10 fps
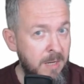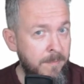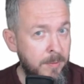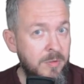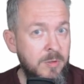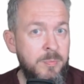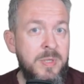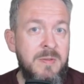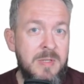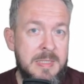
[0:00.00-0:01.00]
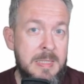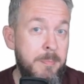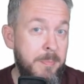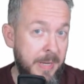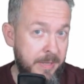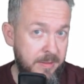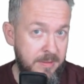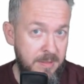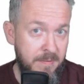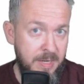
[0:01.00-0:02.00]
If you did previously pair this
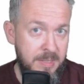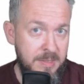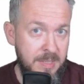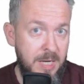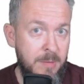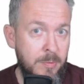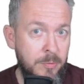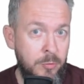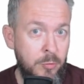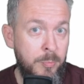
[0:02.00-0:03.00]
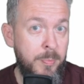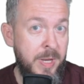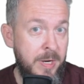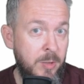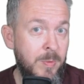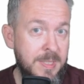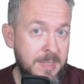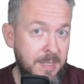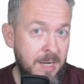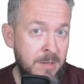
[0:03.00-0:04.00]
device and want to pair it once
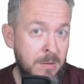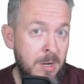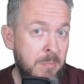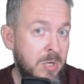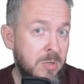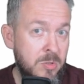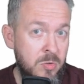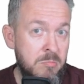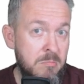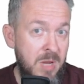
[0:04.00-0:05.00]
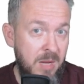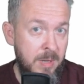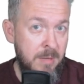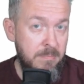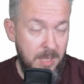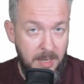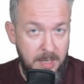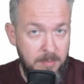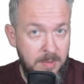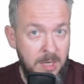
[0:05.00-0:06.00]
again because you maybe,
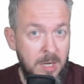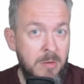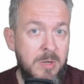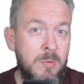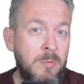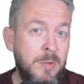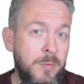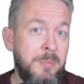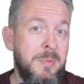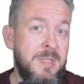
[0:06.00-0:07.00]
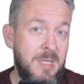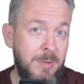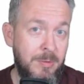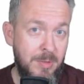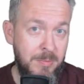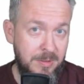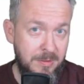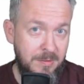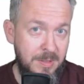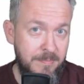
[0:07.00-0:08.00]
like me, removed it from the Zigbee two M Q T
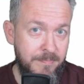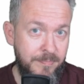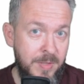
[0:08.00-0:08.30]
T,